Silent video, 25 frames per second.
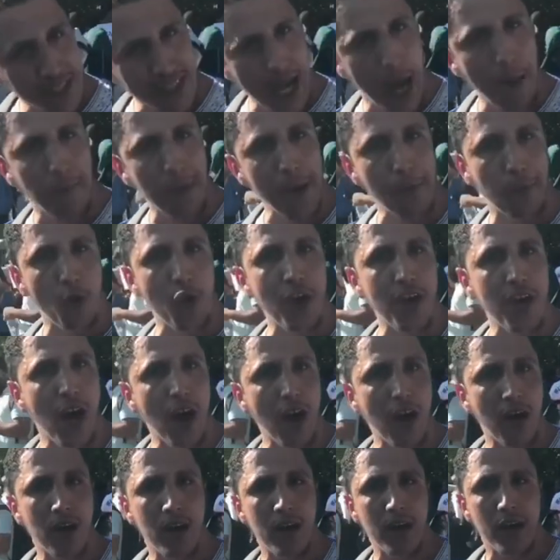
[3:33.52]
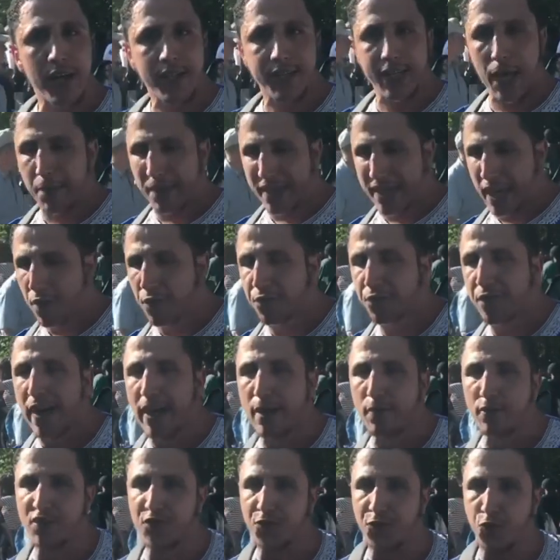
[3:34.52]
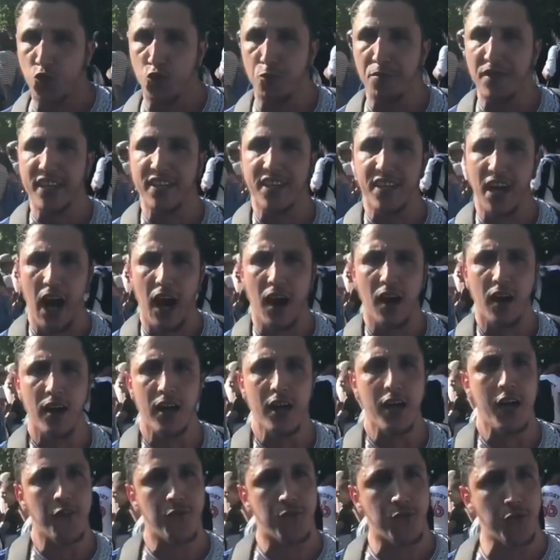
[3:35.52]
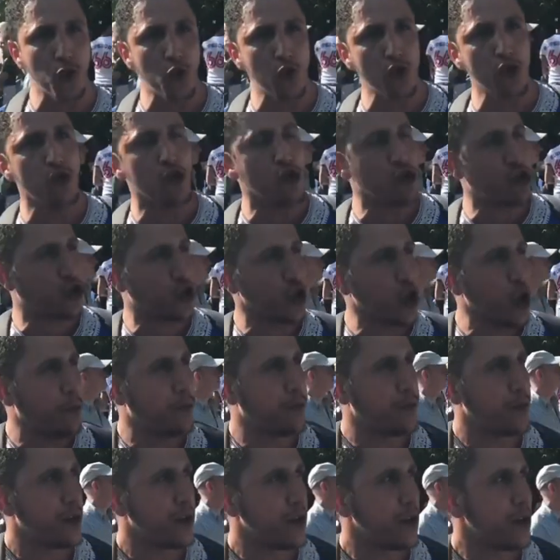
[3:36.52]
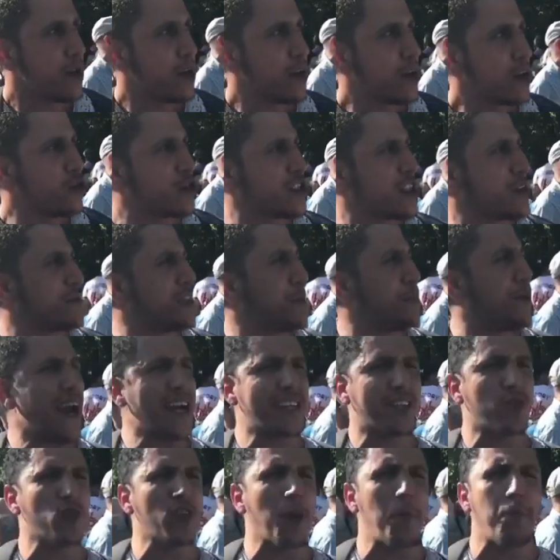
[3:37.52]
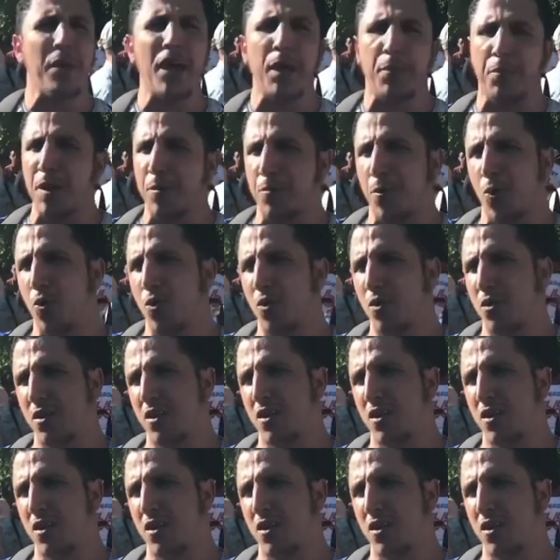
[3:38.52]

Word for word: some people here, they become famous through media, through YouTube. You shouldn't debate with the big people.